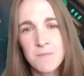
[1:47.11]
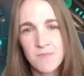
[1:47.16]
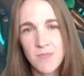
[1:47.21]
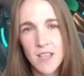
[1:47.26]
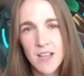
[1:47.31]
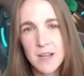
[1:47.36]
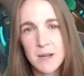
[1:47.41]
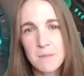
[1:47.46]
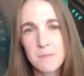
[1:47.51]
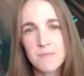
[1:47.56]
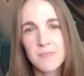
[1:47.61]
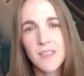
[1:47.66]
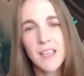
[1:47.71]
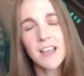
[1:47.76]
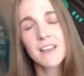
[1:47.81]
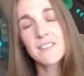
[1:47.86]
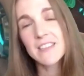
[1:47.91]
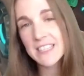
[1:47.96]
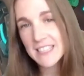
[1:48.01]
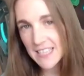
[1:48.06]

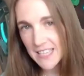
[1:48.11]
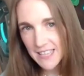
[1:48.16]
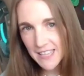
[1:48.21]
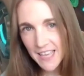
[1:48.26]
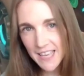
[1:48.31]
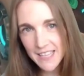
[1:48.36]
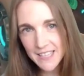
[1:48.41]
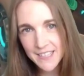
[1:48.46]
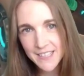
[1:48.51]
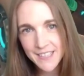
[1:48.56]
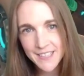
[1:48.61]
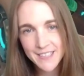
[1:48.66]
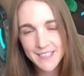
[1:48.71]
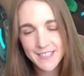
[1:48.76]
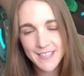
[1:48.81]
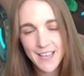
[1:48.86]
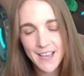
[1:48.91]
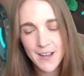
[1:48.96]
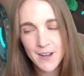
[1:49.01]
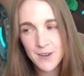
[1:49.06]
Having said that,
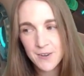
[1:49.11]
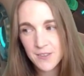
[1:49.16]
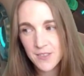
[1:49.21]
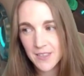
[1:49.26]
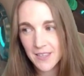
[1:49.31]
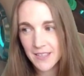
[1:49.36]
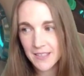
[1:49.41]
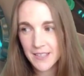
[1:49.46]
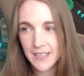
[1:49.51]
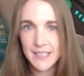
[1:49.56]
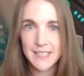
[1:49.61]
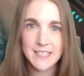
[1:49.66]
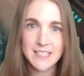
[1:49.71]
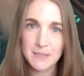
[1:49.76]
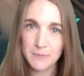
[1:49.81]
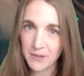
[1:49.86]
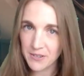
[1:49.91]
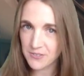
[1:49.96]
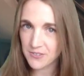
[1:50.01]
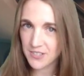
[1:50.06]
now that like
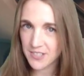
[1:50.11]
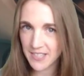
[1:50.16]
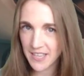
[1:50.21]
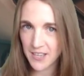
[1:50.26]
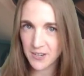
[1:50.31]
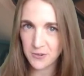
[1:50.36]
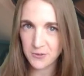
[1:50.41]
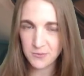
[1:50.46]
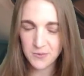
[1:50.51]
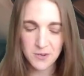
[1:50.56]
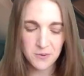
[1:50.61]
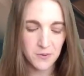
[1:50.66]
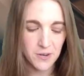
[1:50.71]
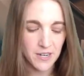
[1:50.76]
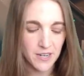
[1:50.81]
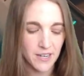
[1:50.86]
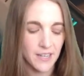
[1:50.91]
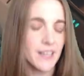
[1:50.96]
Symmetra has had her rework